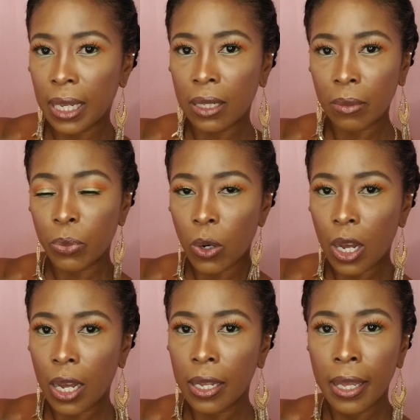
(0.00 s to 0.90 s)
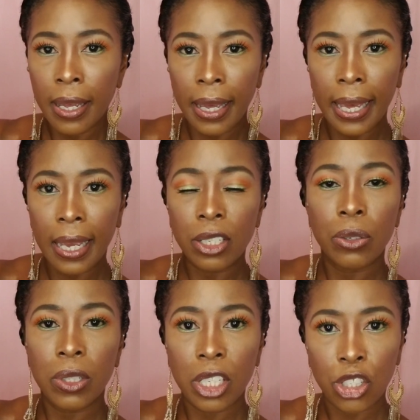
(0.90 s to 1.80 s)
in the bra and
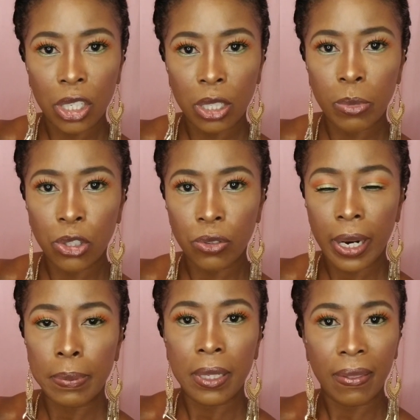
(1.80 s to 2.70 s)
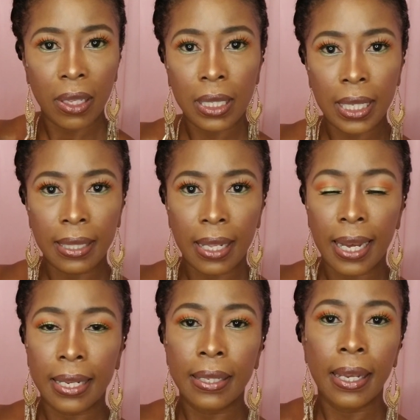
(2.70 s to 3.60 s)
use the adjustable straps and things like that.